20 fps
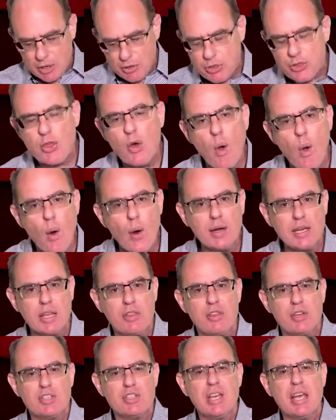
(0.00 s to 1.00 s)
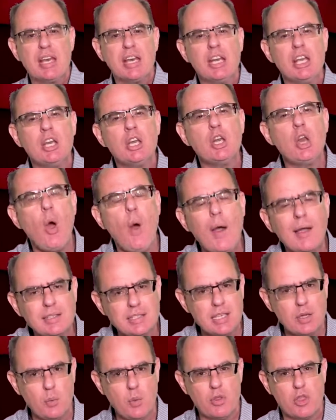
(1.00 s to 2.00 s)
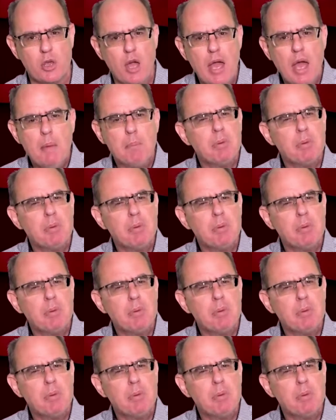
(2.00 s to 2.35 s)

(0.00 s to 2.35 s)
authority, there's not an anointing with it.